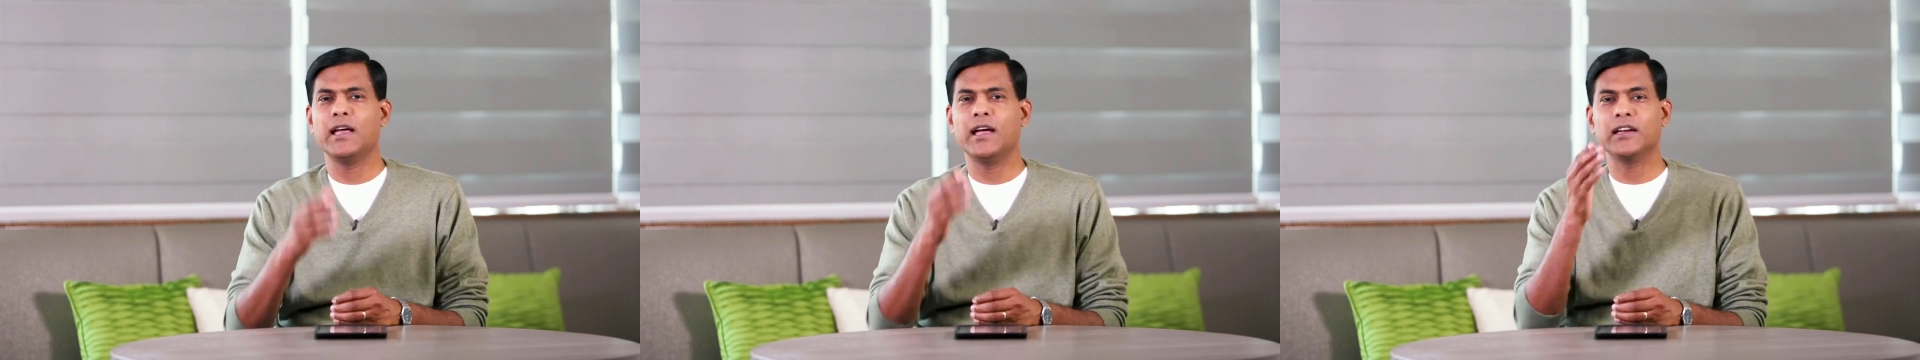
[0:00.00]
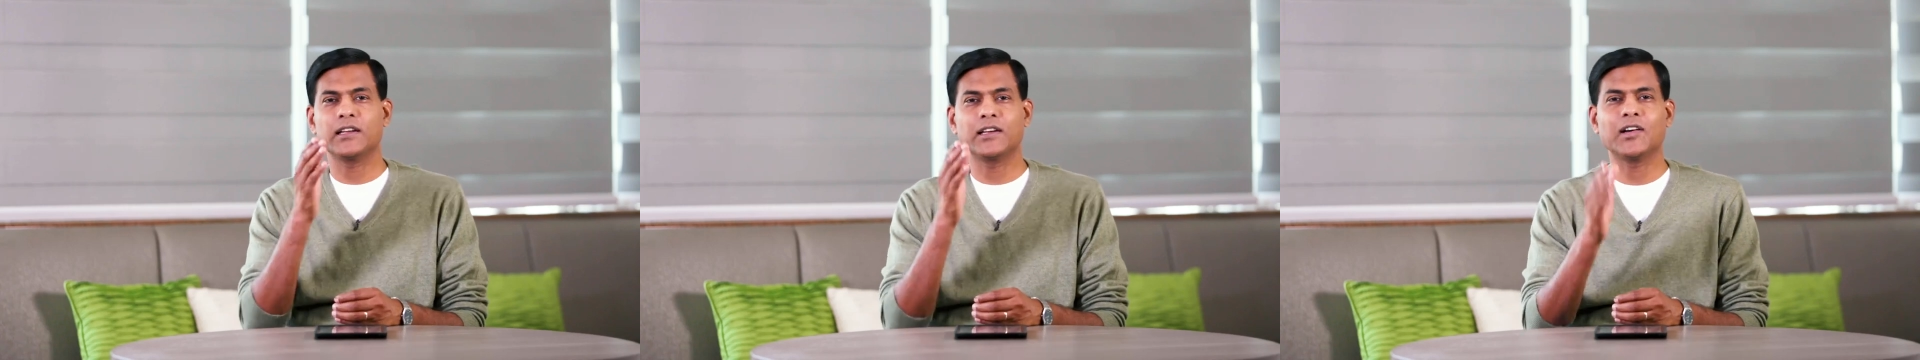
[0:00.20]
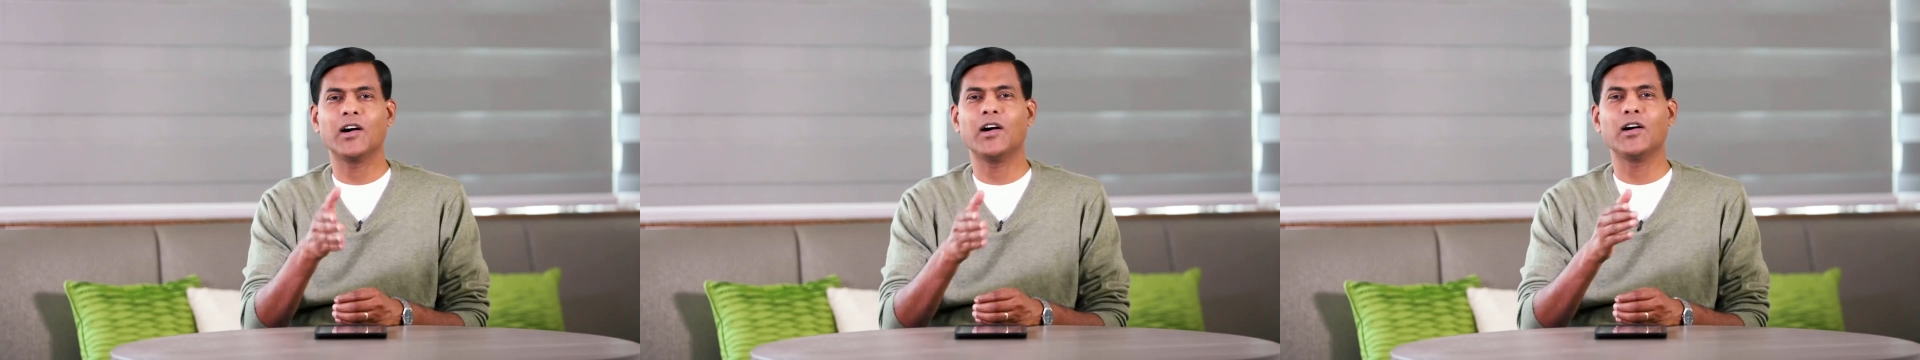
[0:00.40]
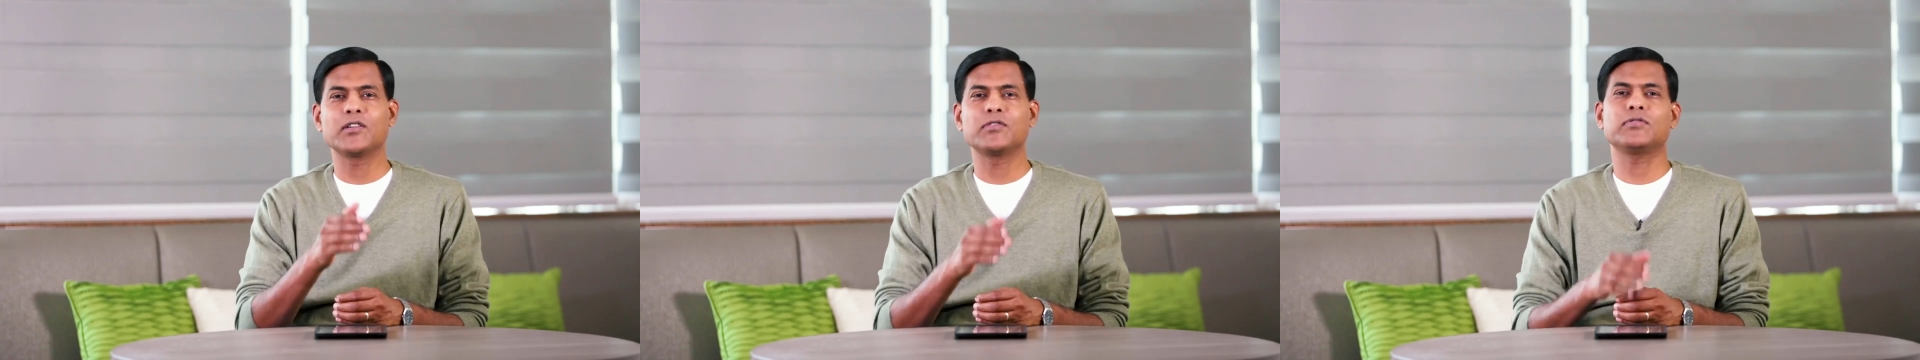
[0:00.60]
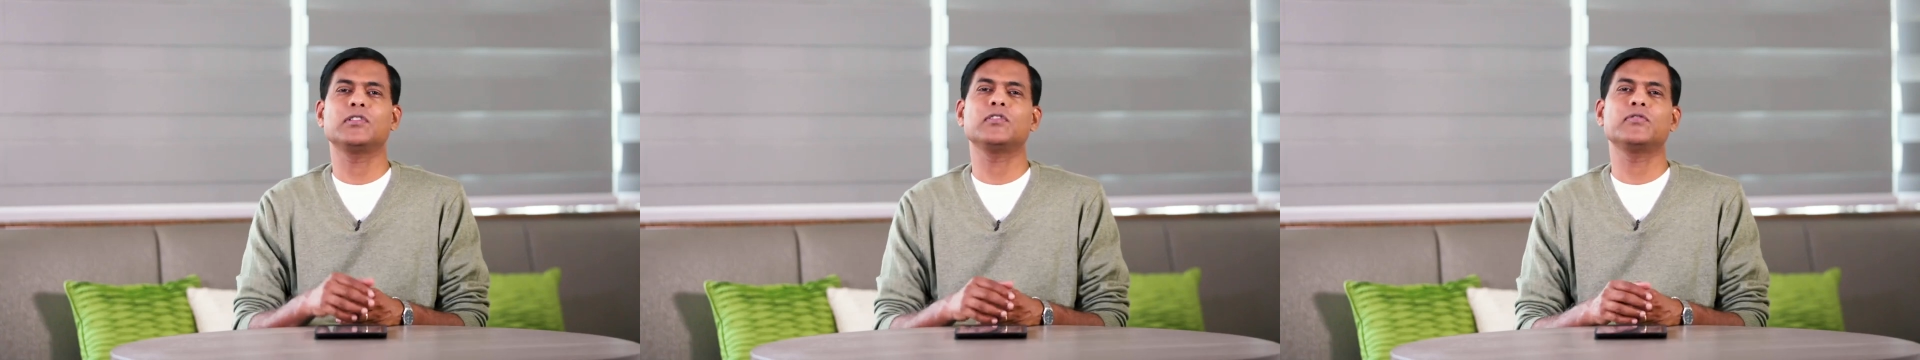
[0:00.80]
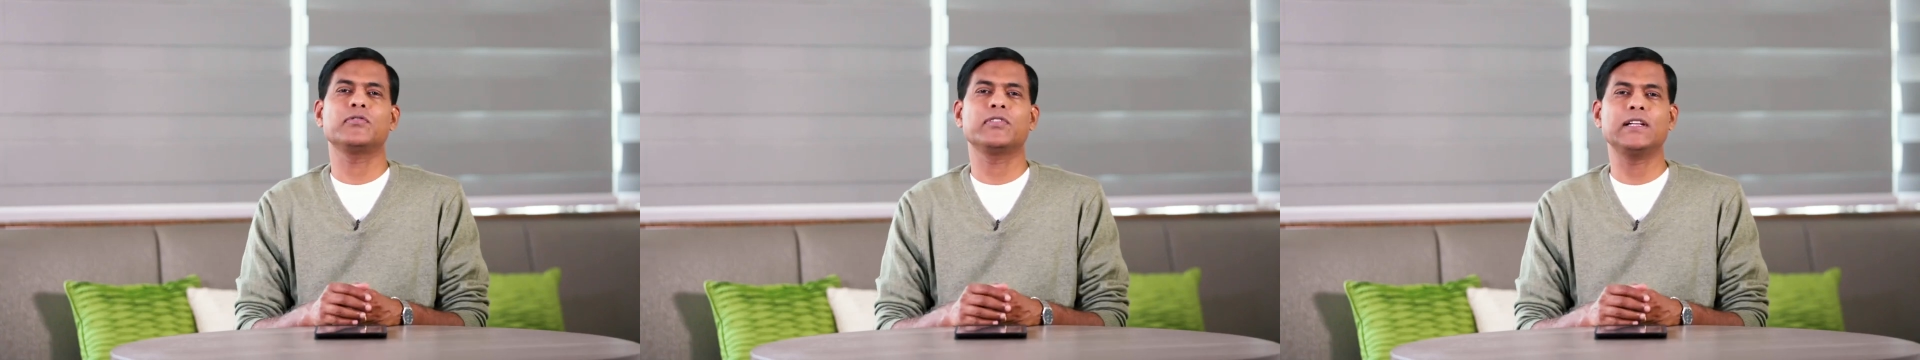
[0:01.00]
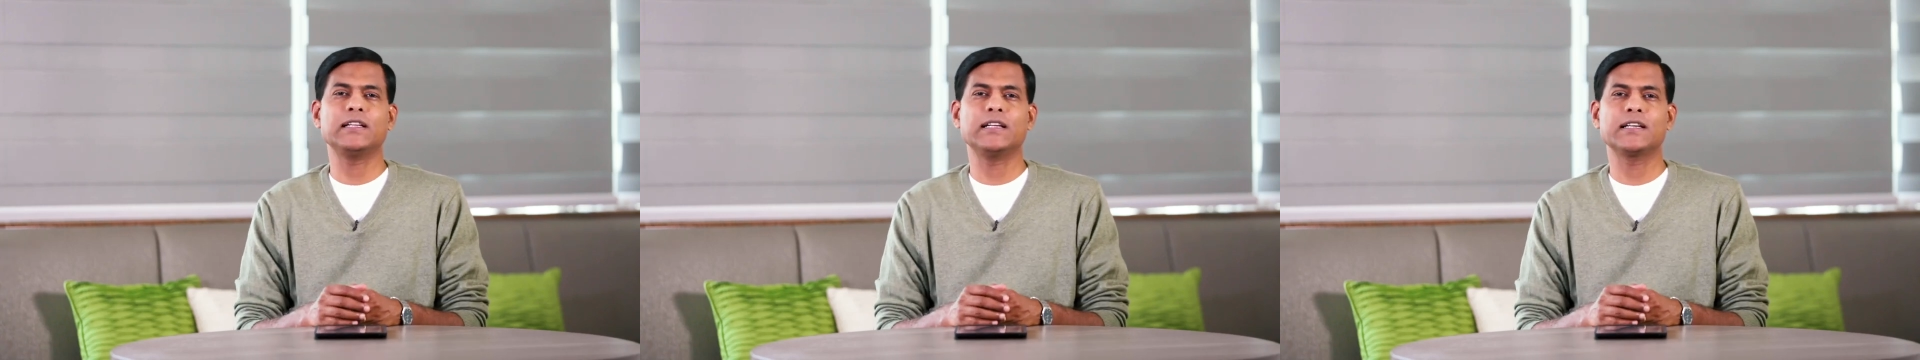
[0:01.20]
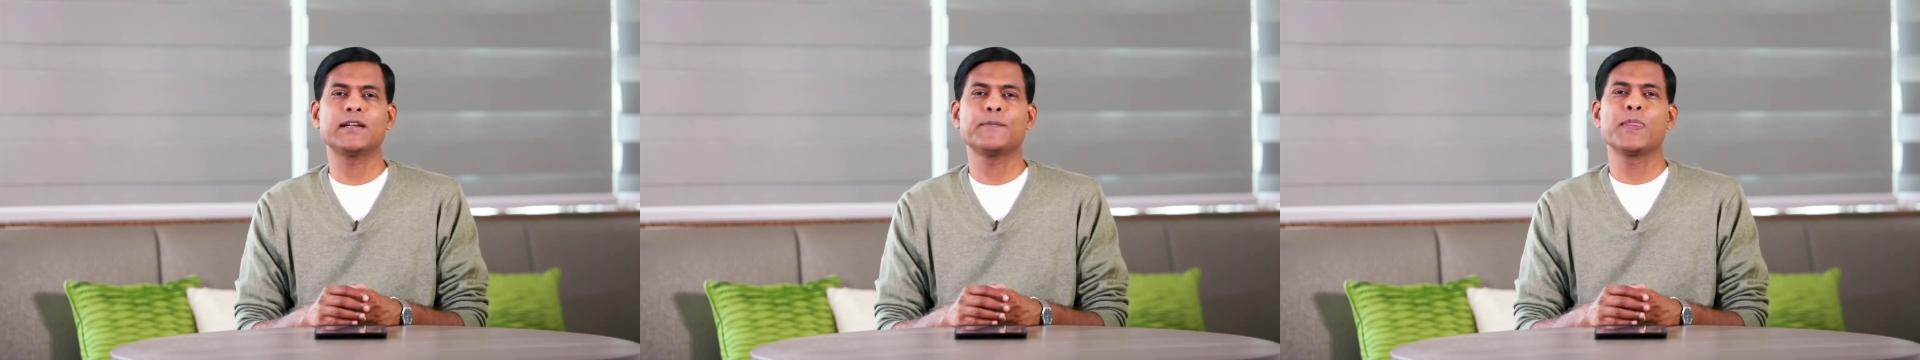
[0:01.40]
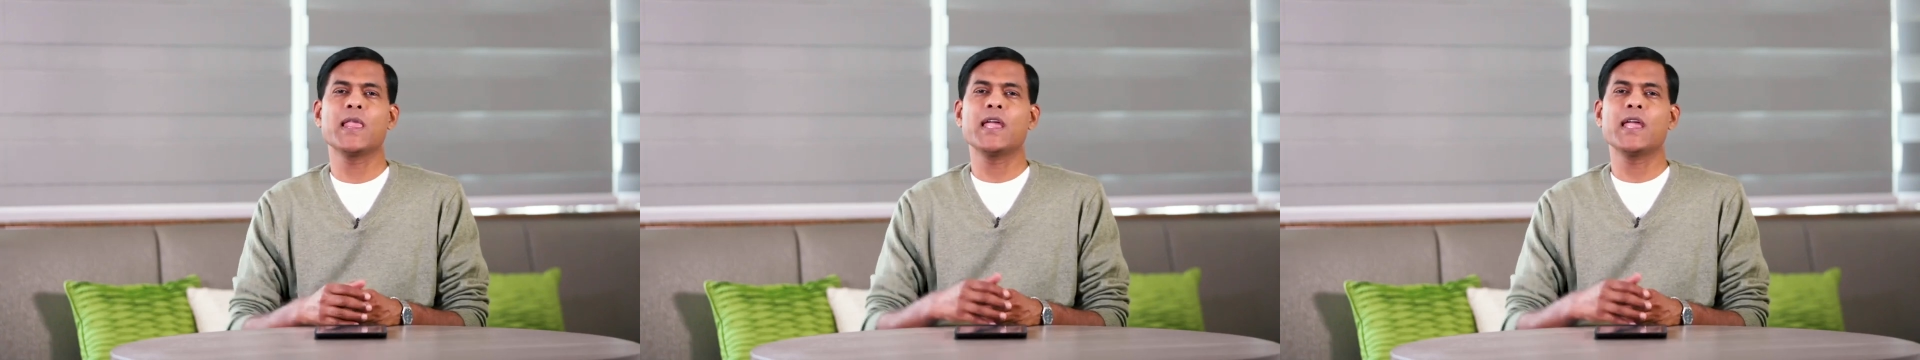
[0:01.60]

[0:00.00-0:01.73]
And God fulfilled it.